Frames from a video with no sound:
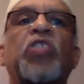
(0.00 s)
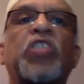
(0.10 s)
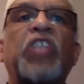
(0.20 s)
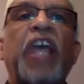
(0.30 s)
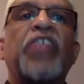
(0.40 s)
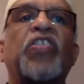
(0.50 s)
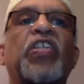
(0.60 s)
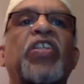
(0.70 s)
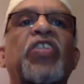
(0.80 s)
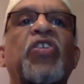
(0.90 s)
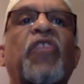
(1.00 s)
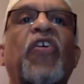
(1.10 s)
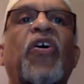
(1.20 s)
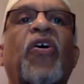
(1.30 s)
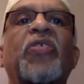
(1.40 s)
the tests, and the
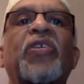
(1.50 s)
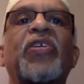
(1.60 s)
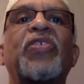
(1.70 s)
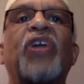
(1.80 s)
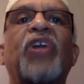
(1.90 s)
difficulties